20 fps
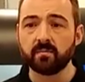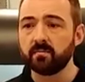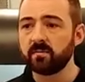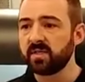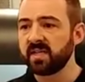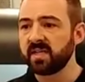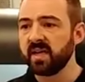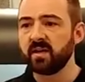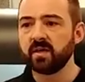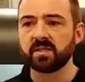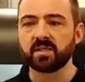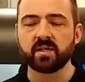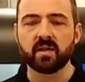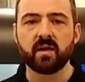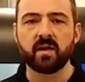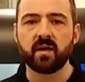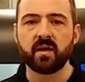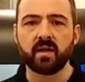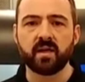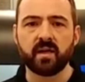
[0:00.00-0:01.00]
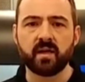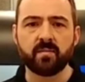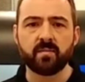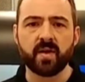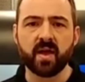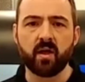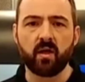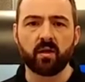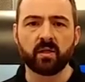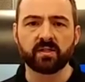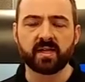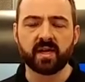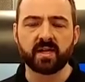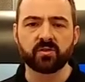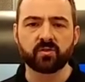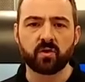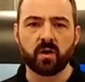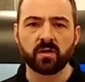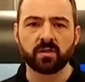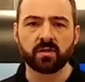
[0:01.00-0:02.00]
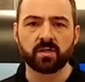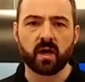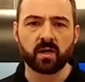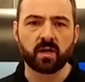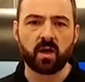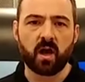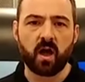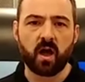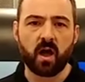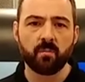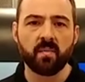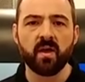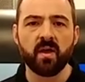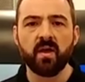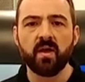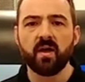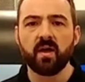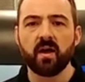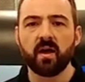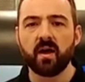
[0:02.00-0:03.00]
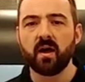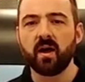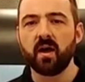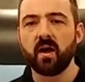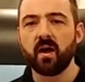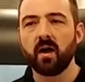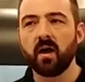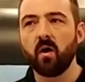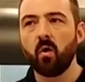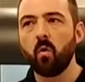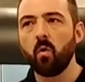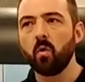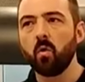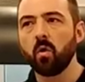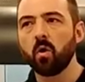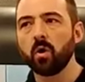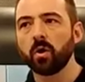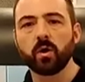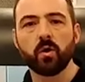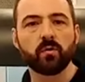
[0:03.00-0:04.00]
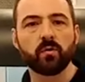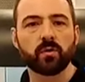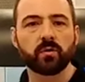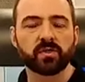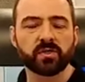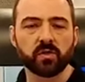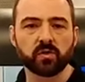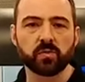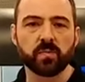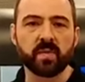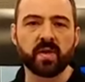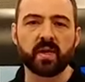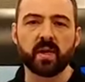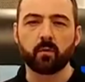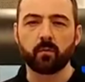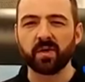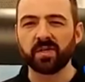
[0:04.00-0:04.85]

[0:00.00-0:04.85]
Send us an email at datron.com or go to social media.